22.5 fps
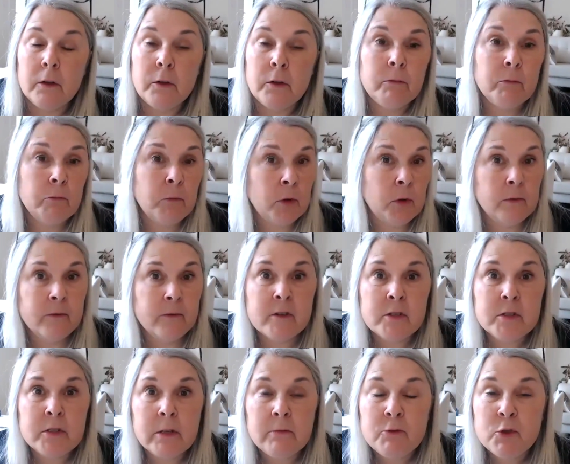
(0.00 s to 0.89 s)

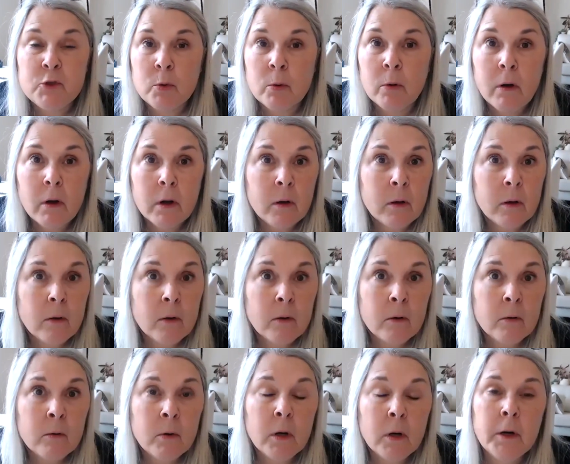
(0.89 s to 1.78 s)
University of
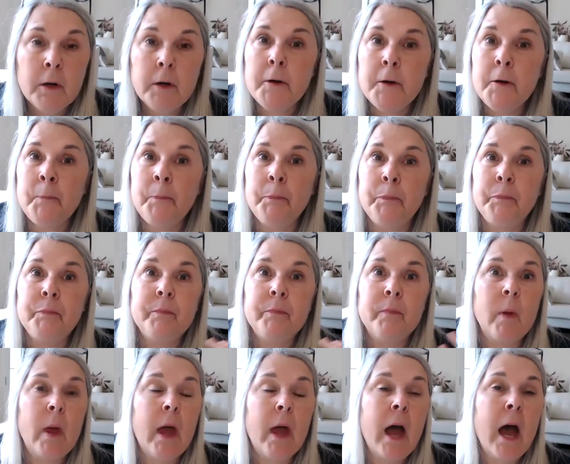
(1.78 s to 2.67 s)
Toronto.
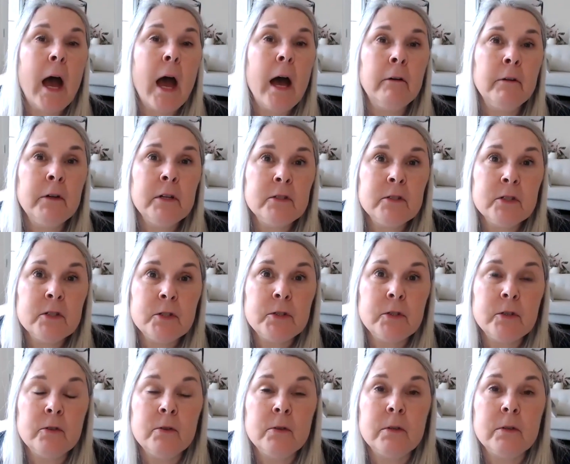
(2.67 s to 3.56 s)
How does a
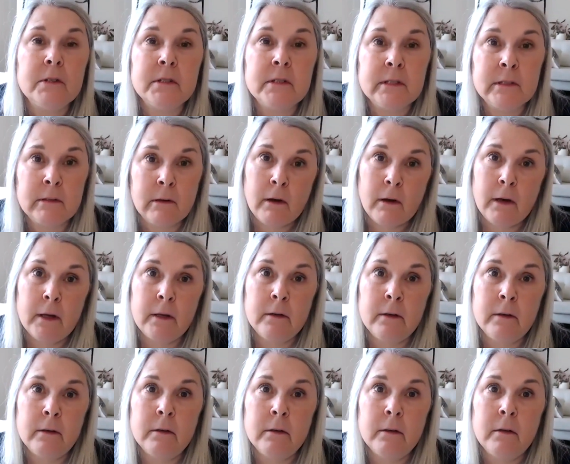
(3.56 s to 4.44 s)
student
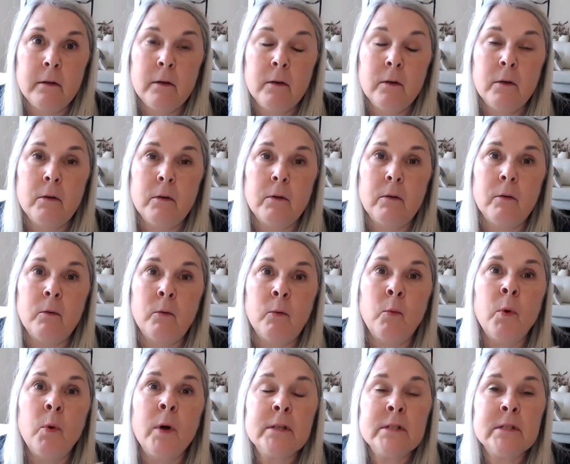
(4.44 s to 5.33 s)
decide
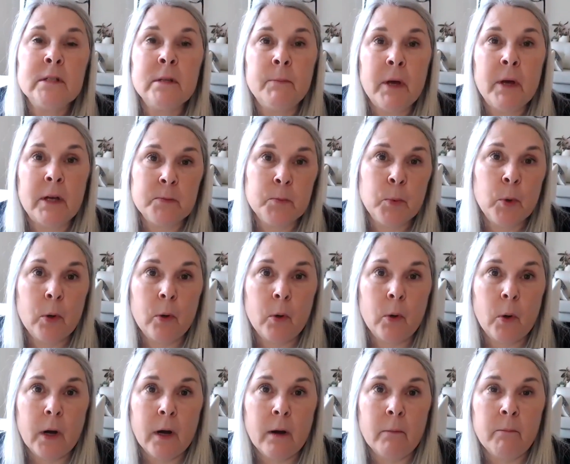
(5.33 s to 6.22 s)
what's the best
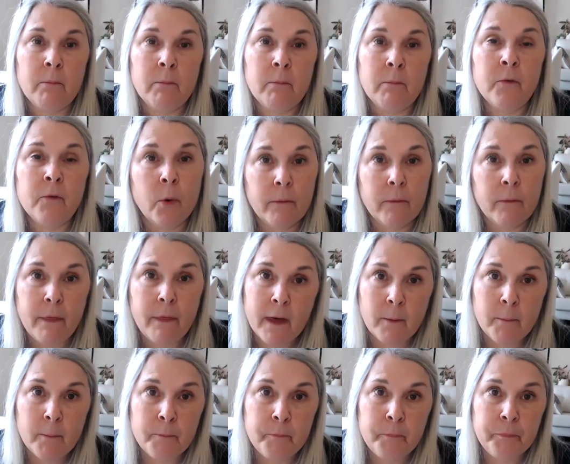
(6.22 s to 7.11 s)
program for them?
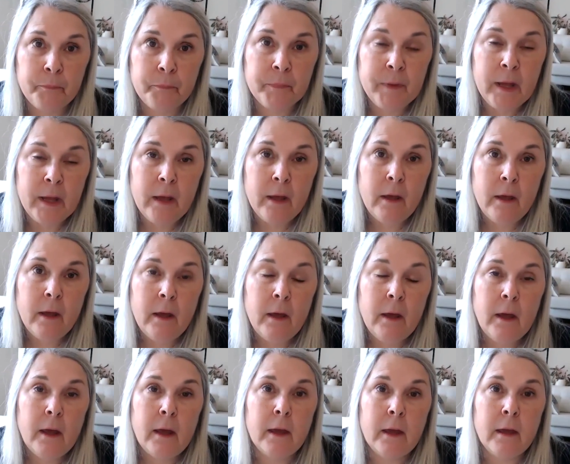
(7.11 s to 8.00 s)

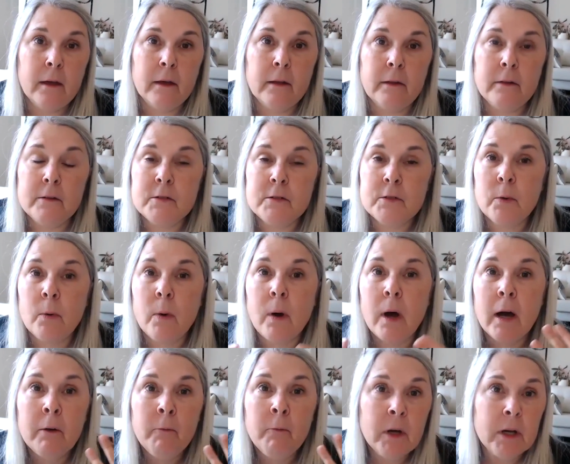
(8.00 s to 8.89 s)
And so
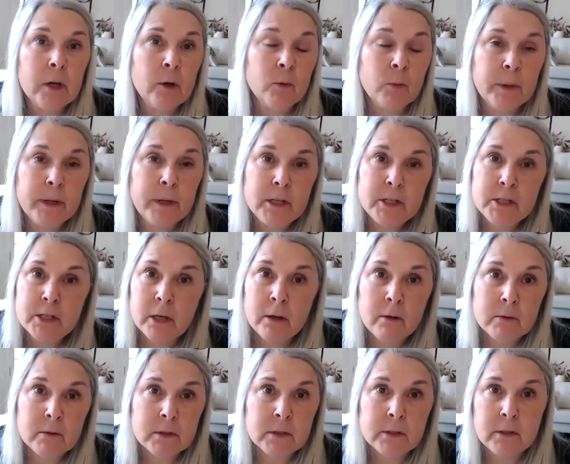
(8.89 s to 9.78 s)
I want to reach
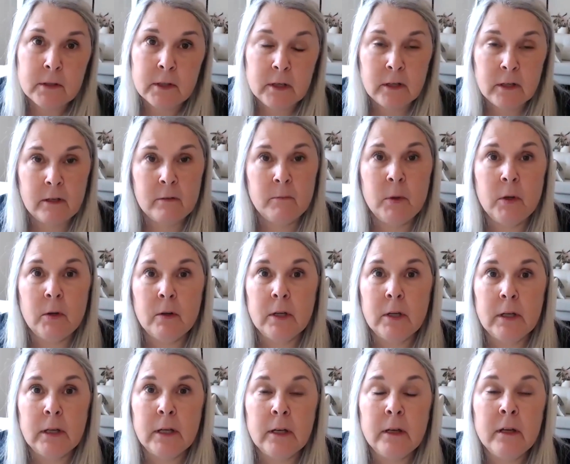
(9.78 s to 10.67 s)
out to the
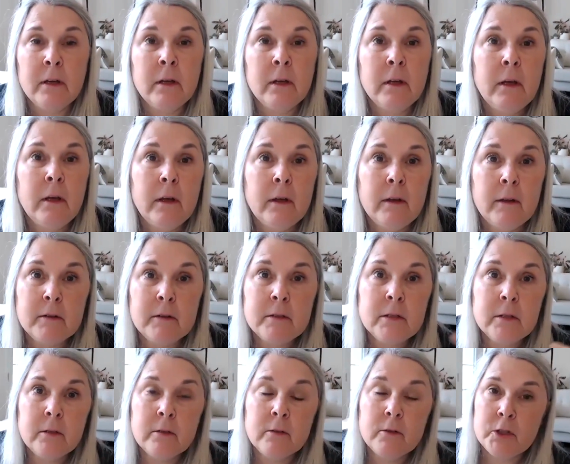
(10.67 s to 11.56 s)
community
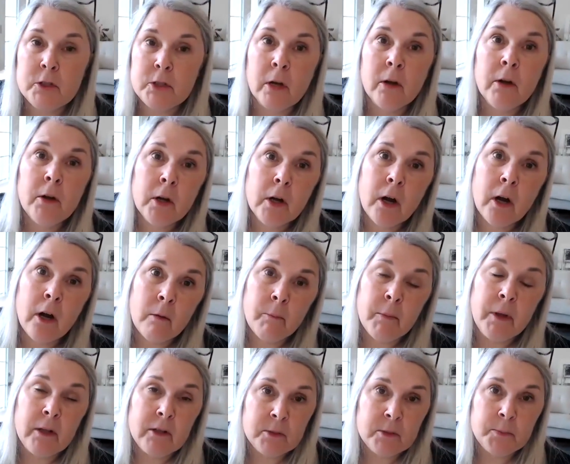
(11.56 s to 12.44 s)
to share your
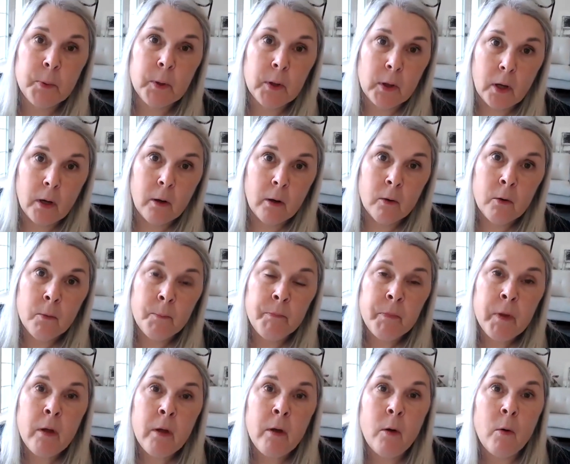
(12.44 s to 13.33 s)
comments below
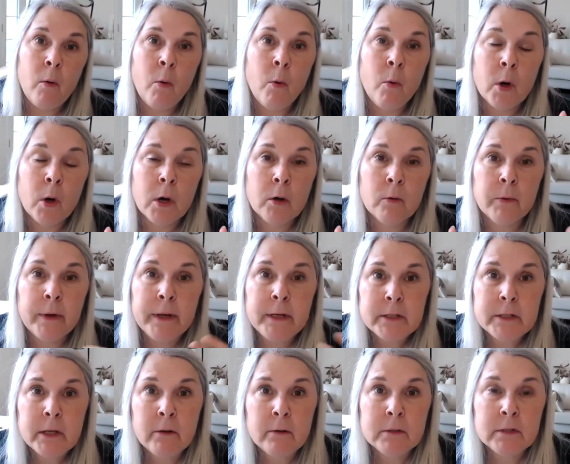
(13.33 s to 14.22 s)
or reach
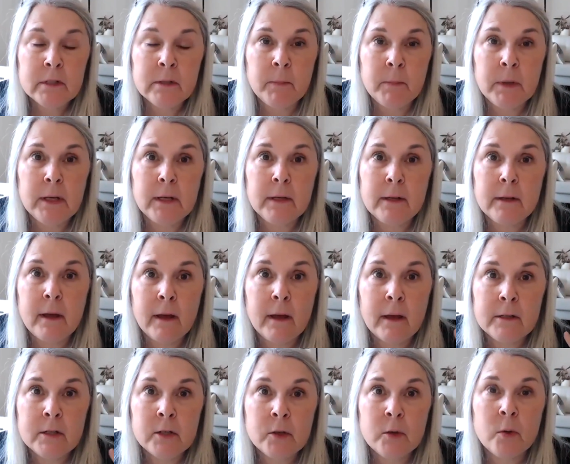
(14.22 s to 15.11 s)
out to me
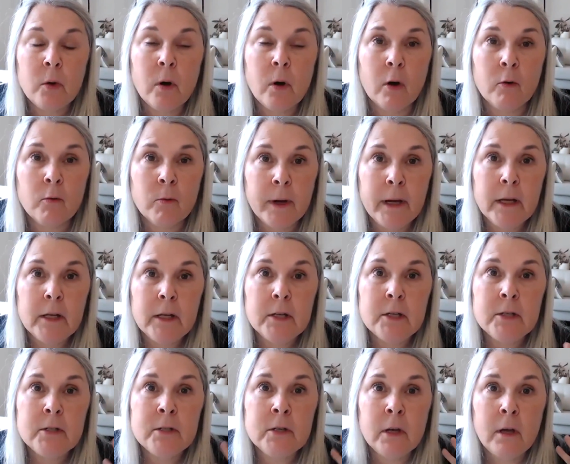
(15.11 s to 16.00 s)
to
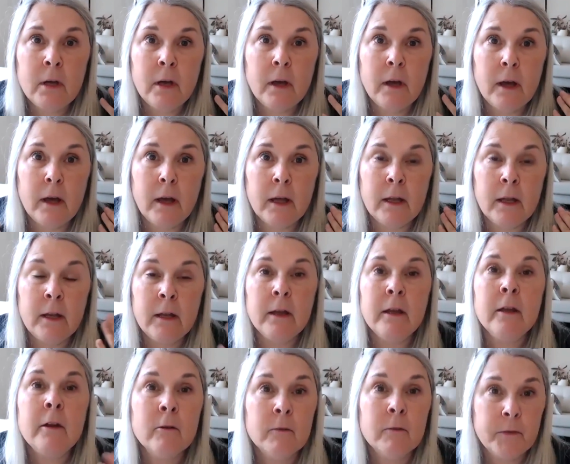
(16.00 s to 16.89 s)
arrange an
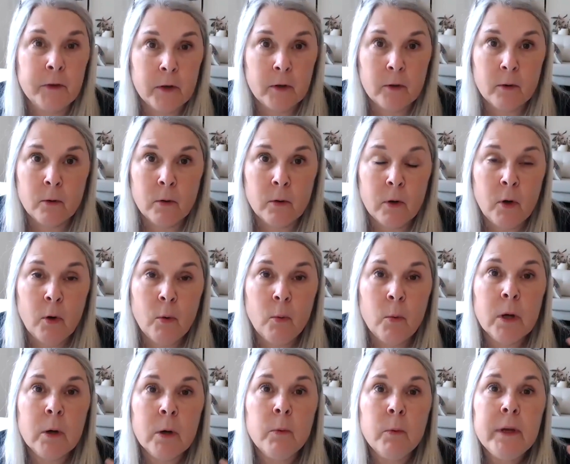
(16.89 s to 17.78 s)
interview
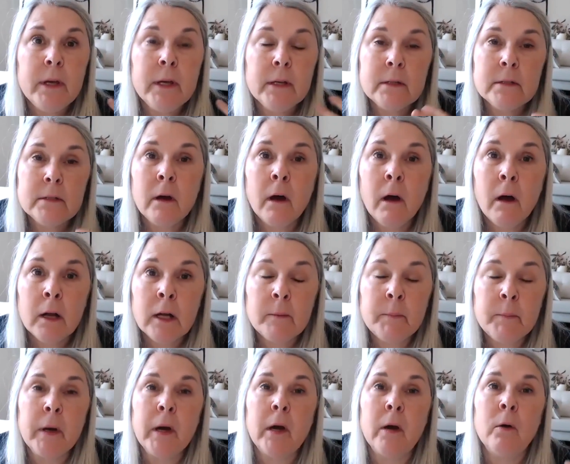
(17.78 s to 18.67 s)
where we can talk
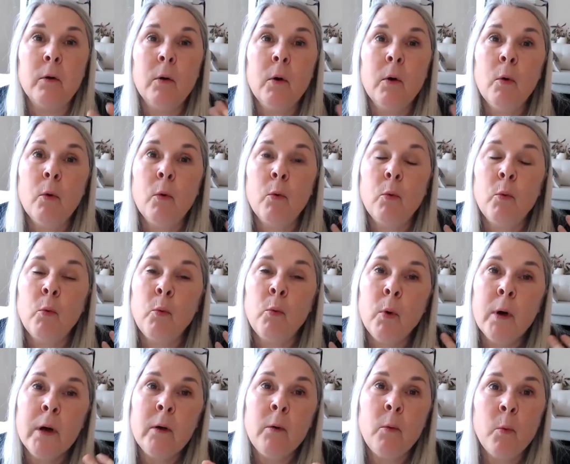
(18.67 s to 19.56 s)
about
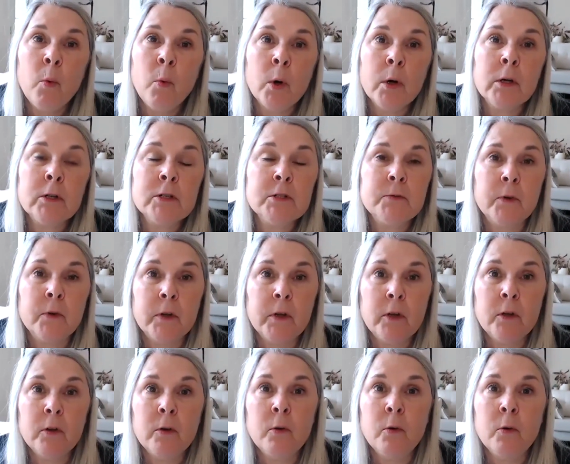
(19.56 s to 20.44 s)
what works for
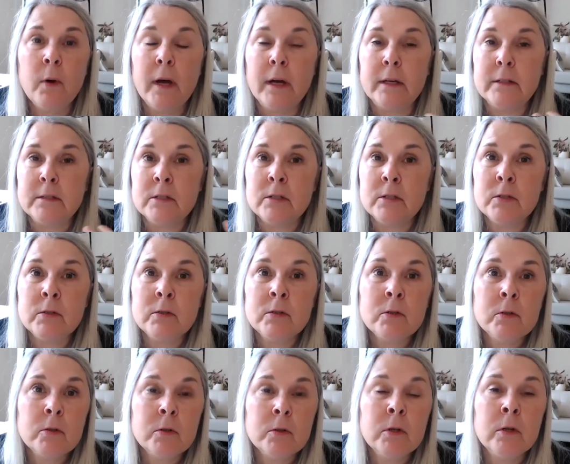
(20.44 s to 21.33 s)
you as a
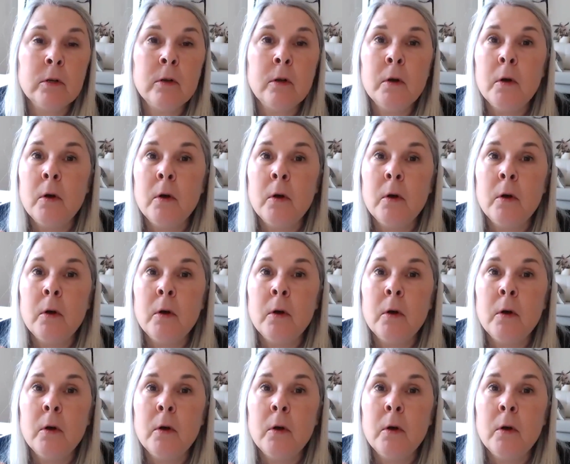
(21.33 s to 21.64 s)
student?